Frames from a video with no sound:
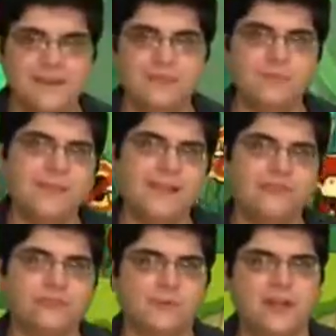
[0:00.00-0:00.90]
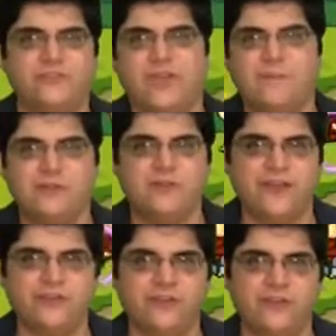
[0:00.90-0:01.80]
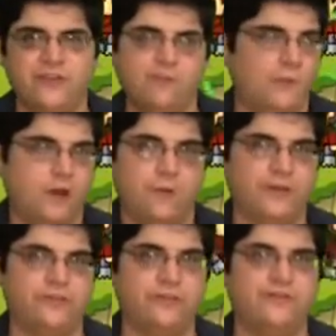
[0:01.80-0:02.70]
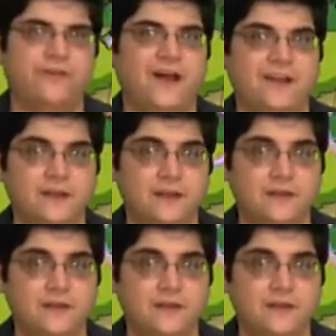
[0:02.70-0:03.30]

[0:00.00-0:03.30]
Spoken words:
If you're playing a Scribblenauts game and you're asking yourself, well, where's the fun?